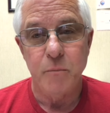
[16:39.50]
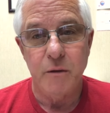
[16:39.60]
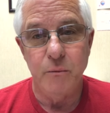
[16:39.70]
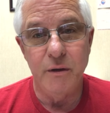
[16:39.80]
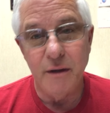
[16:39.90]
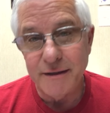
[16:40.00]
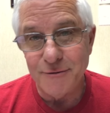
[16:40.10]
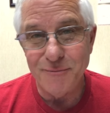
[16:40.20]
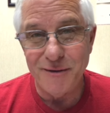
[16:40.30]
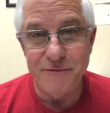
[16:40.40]
Well, I
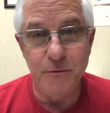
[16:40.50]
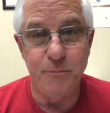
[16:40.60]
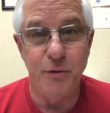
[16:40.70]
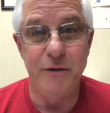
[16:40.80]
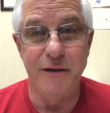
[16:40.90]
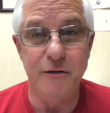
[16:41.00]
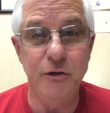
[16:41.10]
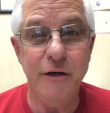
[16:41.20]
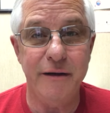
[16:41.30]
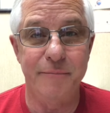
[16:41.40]
told them I feel pretty
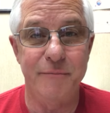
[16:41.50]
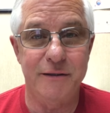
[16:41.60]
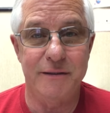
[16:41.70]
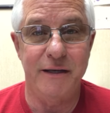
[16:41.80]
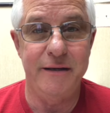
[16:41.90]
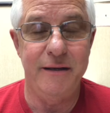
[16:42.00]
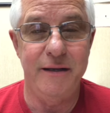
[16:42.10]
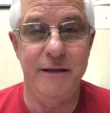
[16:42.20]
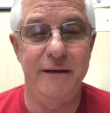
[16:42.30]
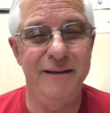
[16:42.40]
good. I'm not
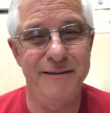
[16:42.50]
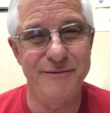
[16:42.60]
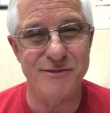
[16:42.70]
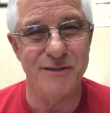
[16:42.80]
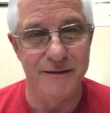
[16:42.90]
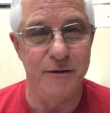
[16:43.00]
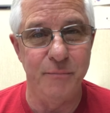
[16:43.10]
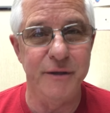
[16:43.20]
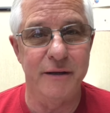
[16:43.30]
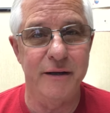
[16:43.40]
lightheaded. I was a little
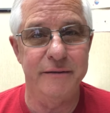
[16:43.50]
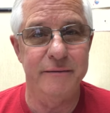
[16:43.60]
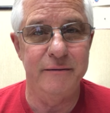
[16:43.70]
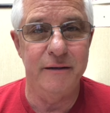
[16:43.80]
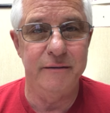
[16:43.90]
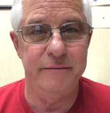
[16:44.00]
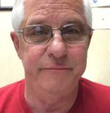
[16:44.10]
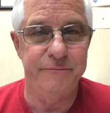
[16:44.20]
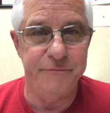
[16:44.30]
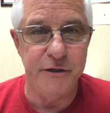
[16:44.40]
bit. I, I
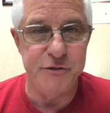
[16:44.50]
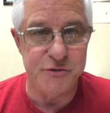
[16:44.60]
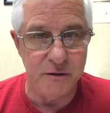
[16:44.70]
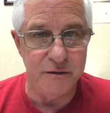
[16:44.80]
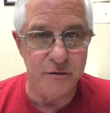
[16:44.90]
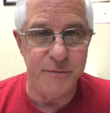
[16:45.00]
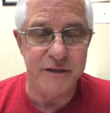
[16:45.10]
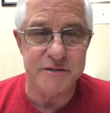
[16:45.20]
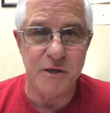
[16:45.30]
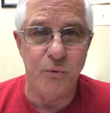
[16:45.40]
fudged a little bit
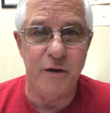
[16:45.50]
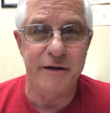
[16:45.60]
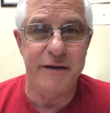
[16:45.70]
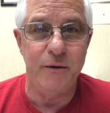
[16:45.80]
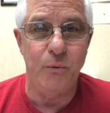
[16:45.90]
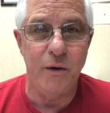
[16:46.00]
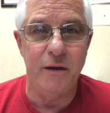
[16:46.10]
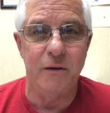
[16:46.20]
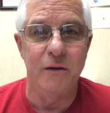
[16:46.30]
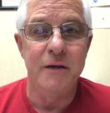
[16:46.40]
because I wanted to get
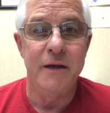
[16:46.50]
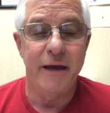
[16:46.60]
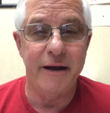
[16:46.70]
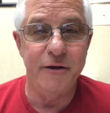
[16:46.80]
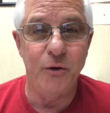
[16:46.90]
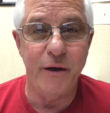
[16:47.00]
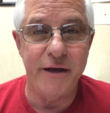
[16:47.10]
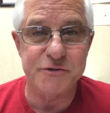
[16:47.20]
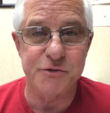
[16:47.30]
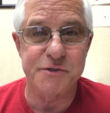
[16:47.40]
well, and I know
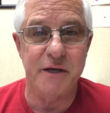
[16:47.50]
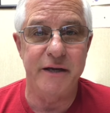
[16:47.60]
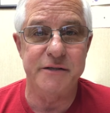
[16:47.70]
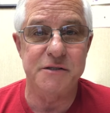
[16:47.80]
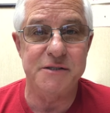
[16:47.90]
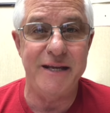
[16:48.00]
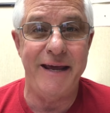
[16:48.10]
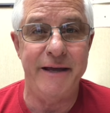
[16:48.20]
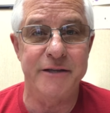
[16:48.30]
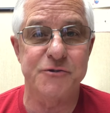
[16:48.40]
exercise is the
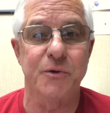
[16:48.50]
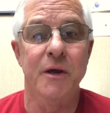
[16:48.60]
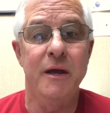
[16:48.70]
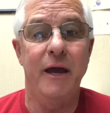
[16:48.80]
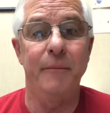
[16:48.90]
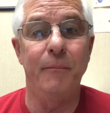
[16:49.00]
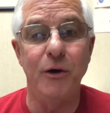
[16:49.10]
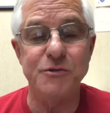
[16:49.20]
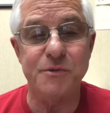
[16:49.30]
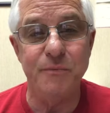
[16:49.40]
answer. And
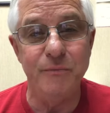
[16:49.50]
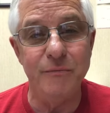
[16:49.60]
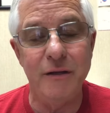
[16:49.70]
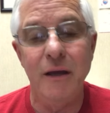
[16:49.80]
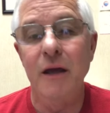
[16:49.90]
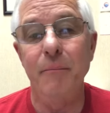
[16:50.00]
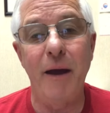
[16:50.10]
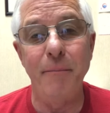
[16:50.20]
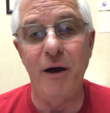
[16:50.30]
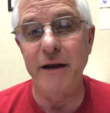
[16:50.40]
most
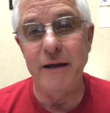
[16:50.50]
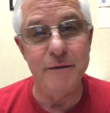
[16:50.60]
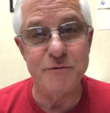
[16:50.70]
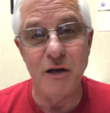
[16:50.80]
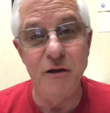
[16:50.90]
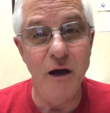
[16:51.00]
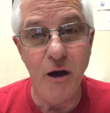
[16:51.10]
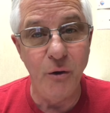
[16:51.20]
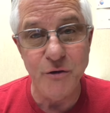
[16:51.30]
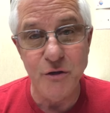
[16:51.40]
my body kept saying,
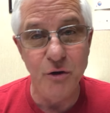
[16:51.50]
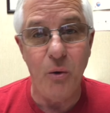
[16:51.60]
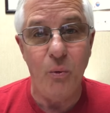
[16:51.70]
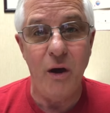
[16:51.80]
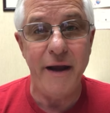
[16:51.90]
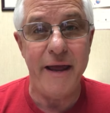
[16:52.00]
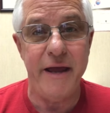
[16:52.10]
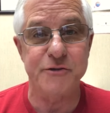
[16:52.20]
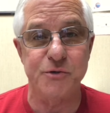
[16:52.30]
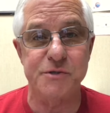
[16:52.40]
no, you don't want to
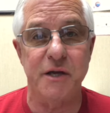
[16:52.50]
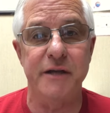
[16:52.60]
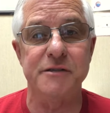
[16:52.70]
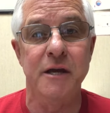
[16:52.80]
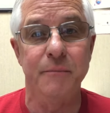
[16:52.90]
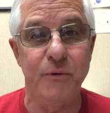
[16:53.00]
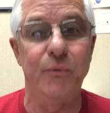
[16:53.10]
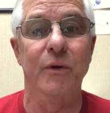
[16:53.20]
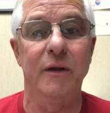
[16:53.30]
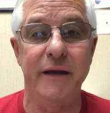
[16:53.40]
exercise. But
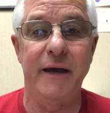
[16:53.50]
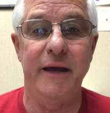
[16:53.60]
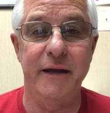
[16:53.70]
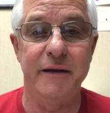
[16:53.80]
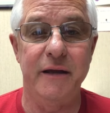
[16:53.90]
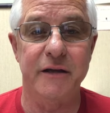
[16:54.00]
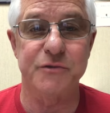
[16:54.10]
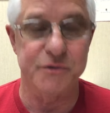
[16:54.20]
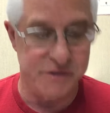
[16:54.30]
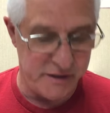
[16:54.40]
really, I had to
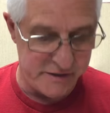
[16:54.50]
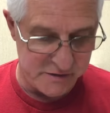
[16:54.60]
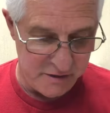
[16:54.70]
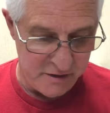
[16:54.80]
exercise.